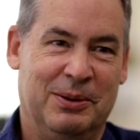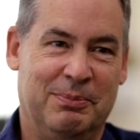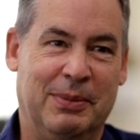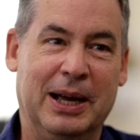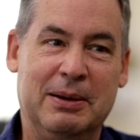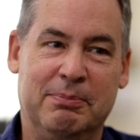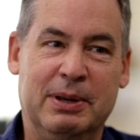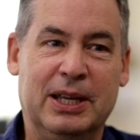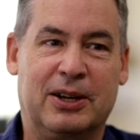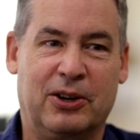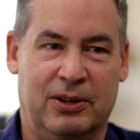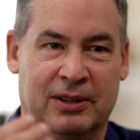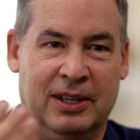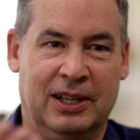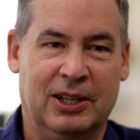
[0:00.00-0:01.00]
Might be
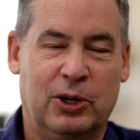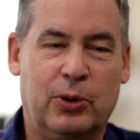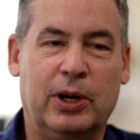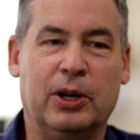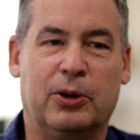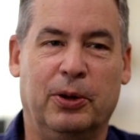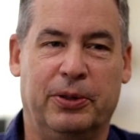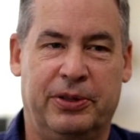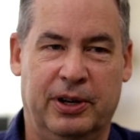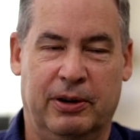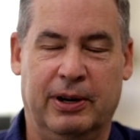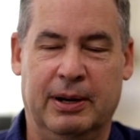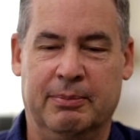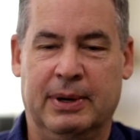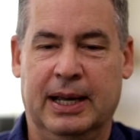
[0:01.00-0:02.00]
critical
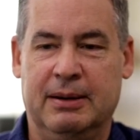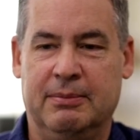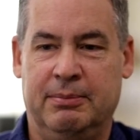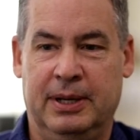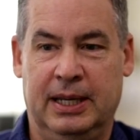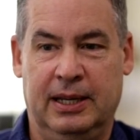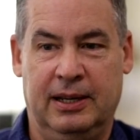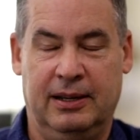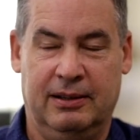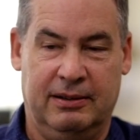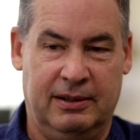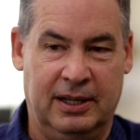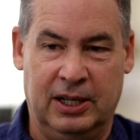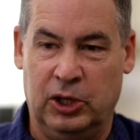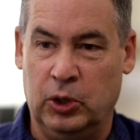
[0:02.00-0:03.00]
theory, might be
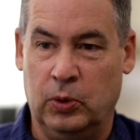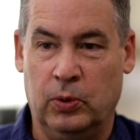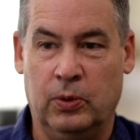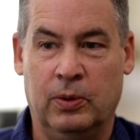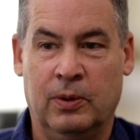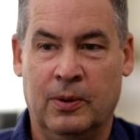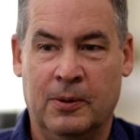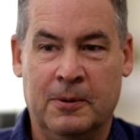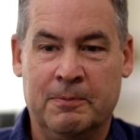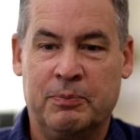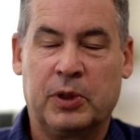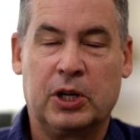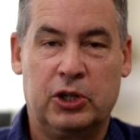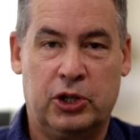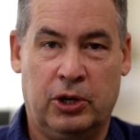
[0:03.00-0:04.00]
a new
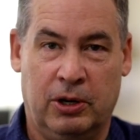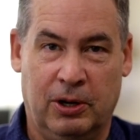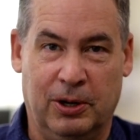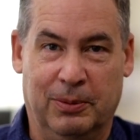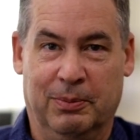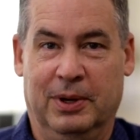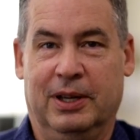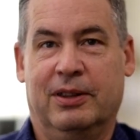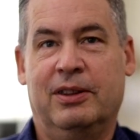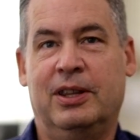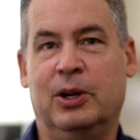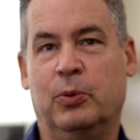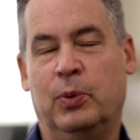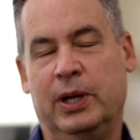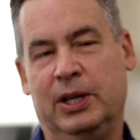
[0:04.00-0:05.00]
term
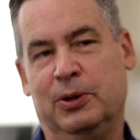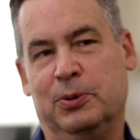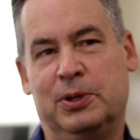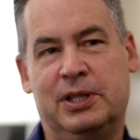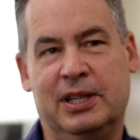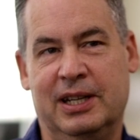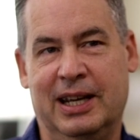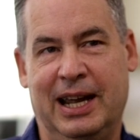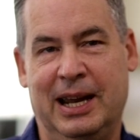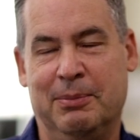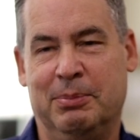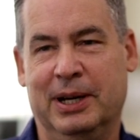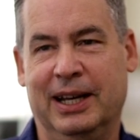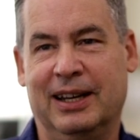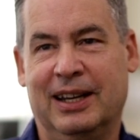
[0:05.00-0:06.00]
that we use today,
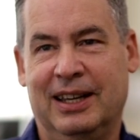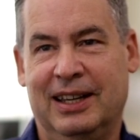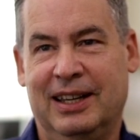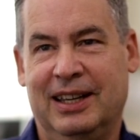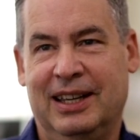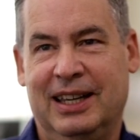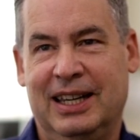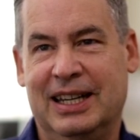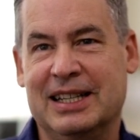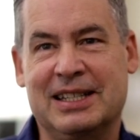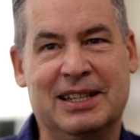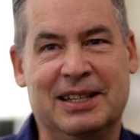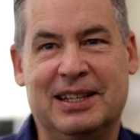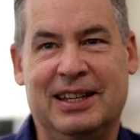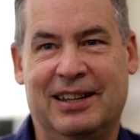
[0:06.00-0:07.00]
but
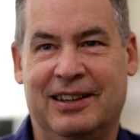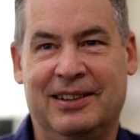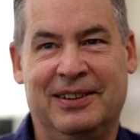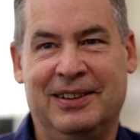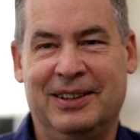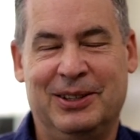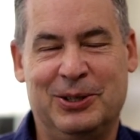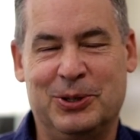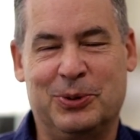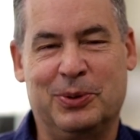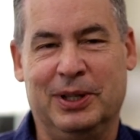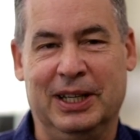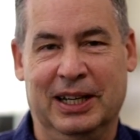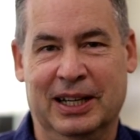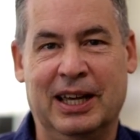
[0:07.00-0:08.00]
there's
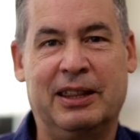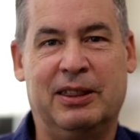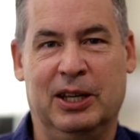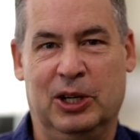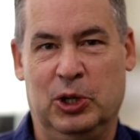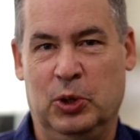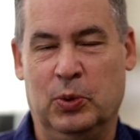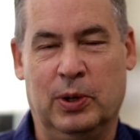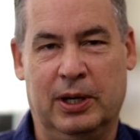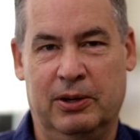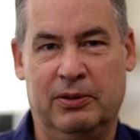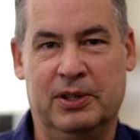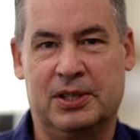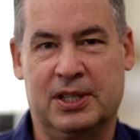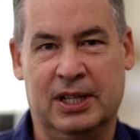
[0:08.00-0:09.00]
really nothing new under
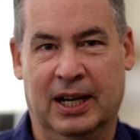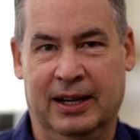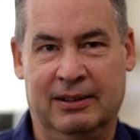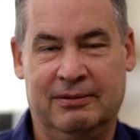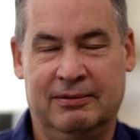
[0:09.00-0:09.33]
the sun.